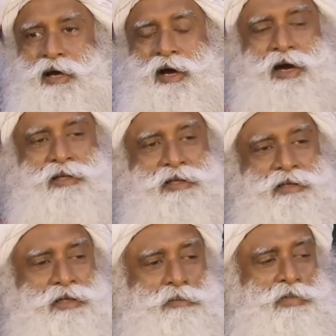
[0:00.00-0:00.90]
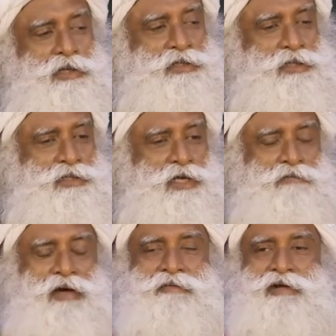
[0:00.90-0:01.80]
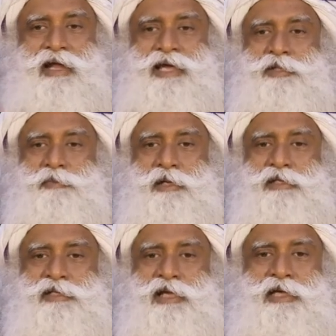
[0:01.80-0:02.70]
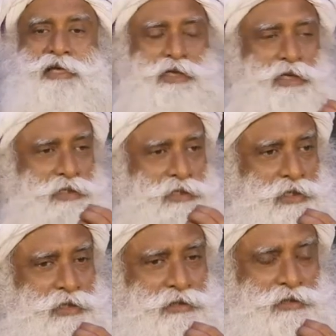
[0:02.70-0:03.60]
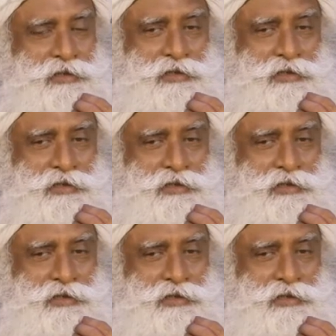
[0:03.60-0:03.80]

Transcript: other than basic survival aspects like eating,